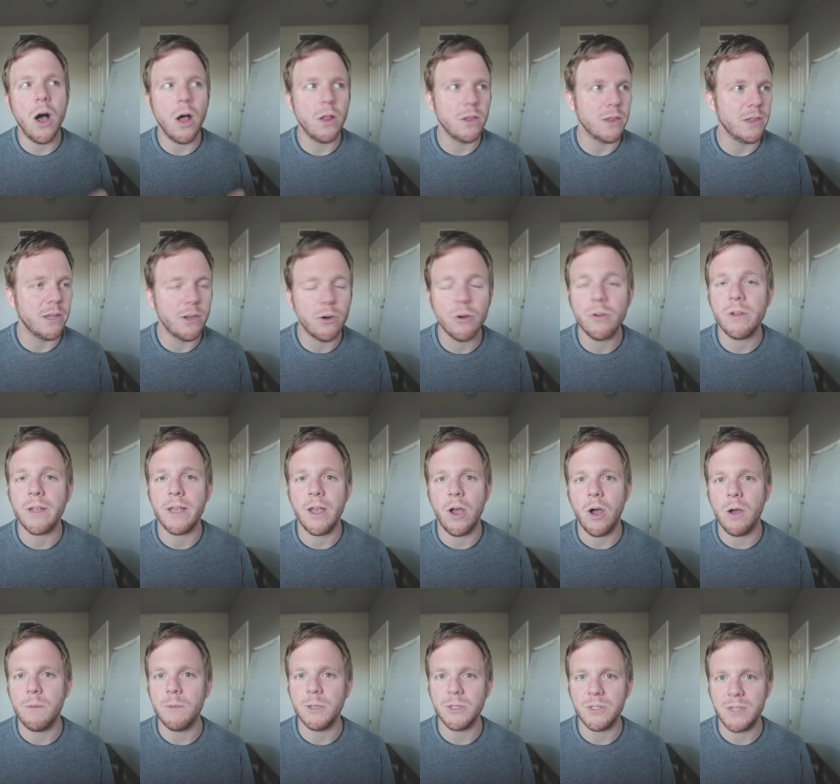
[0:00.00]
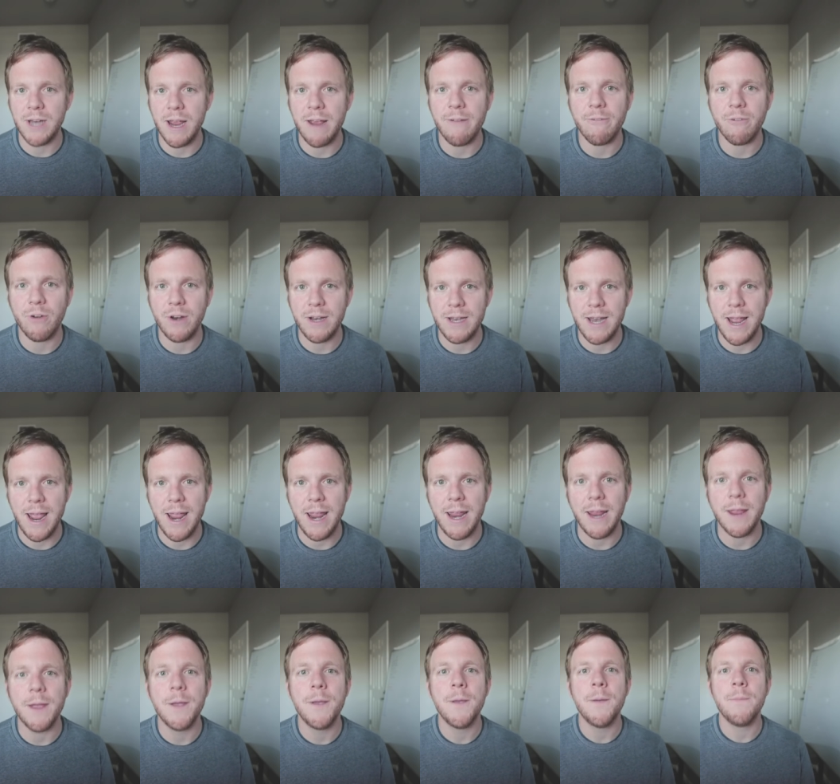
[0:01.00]
literally almost every
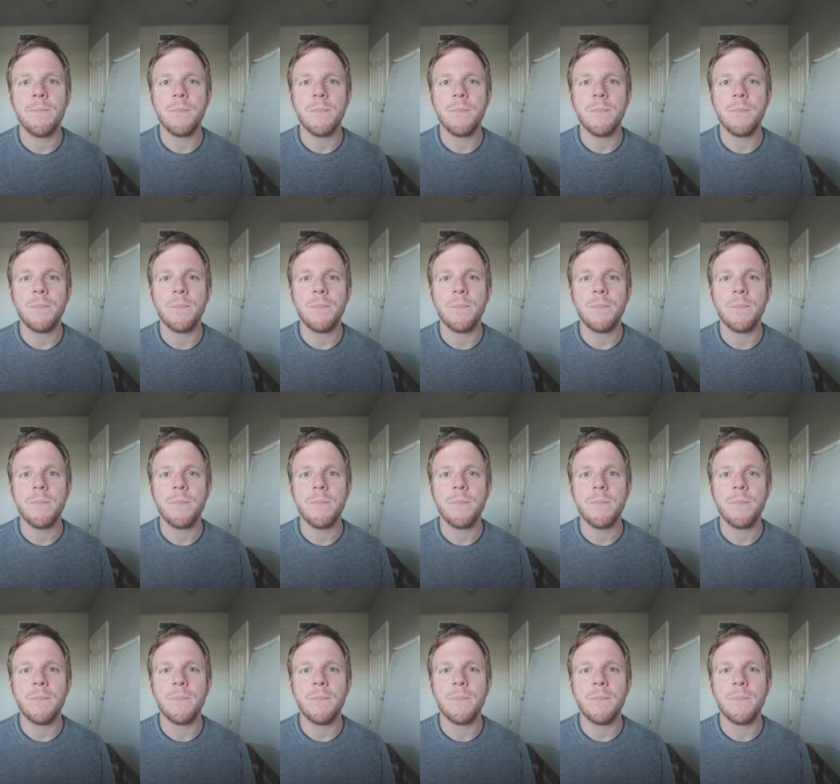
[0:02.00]
day.